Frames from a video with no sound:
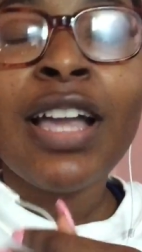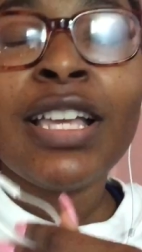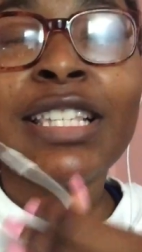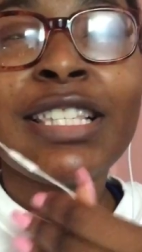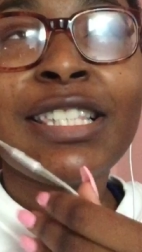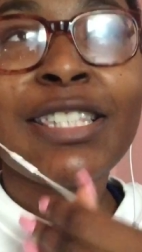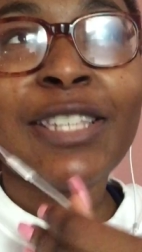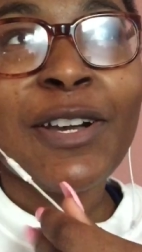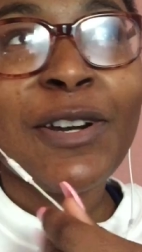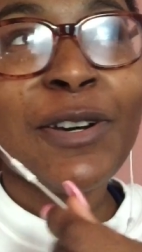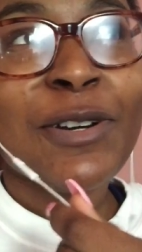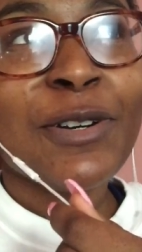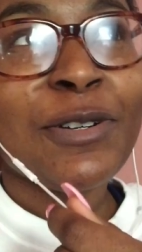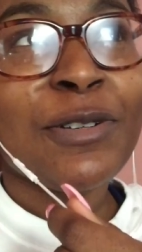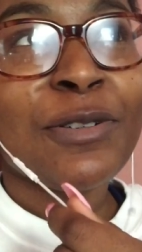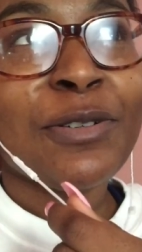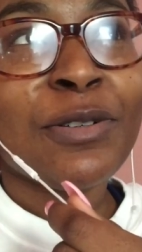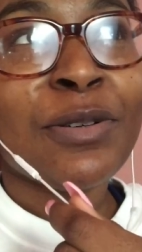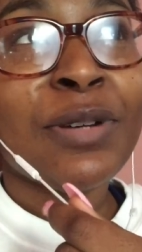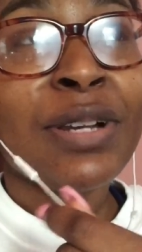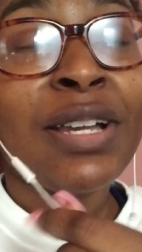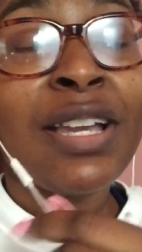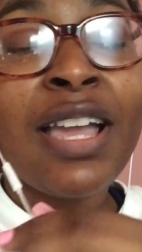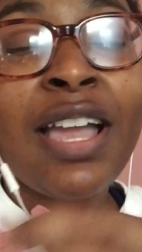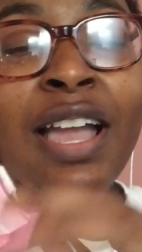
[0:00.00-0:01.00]

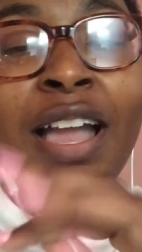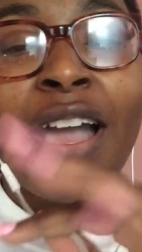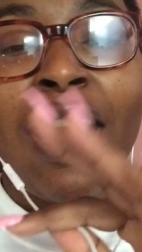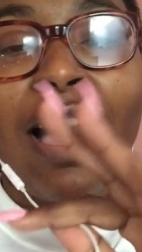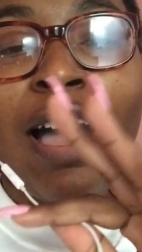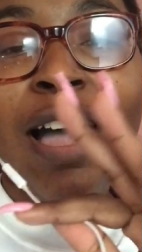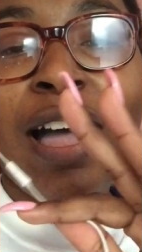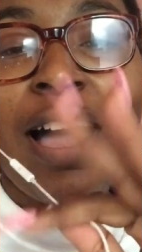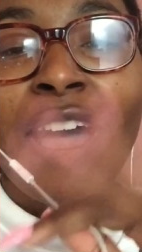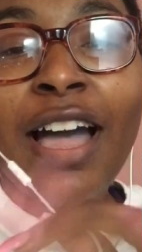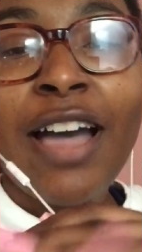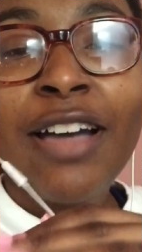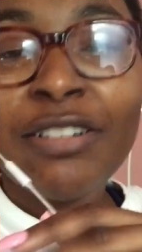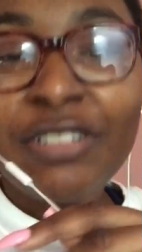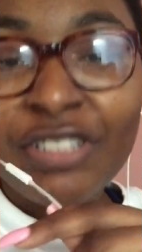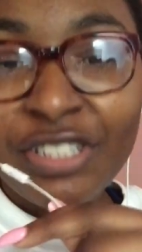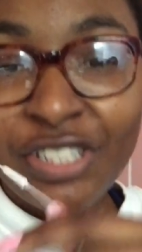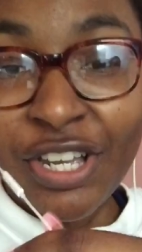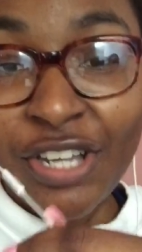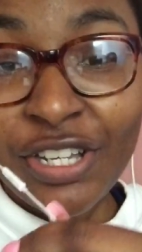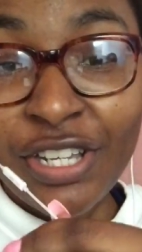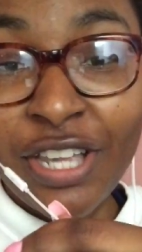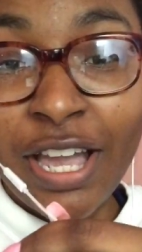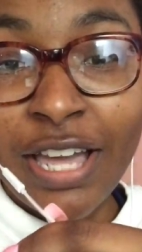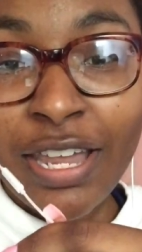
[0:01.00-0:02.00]
So I'll
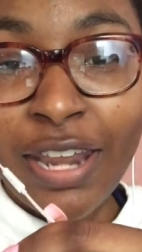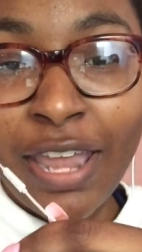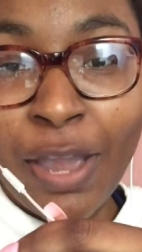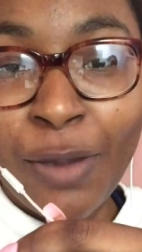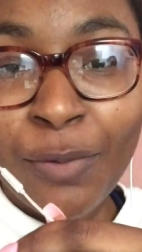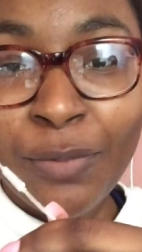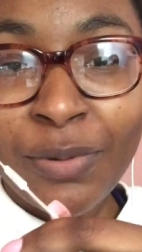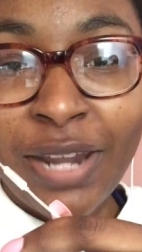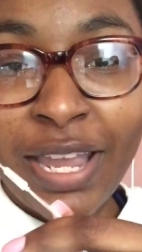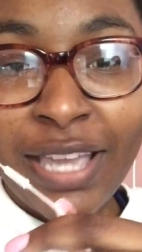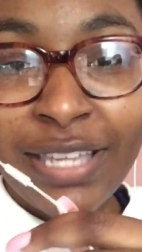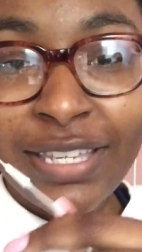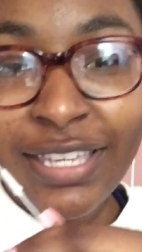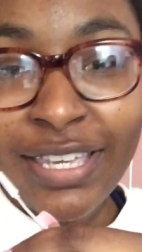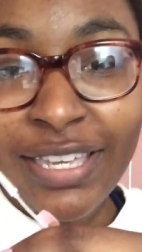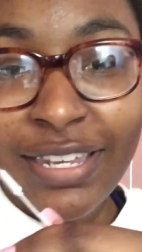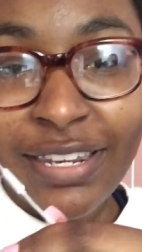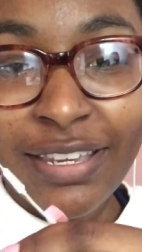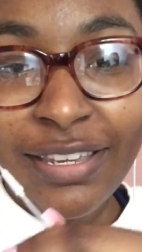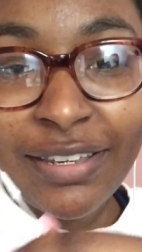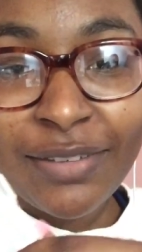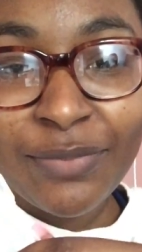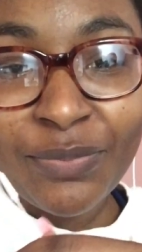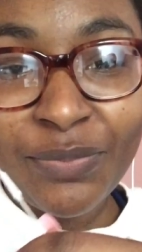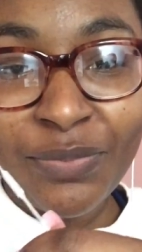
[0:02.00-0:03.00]
show y'all that when I get
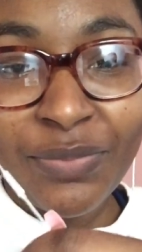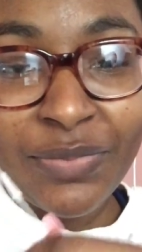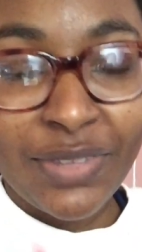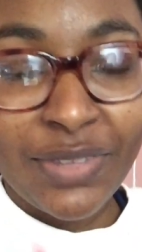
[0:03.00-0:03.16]
it.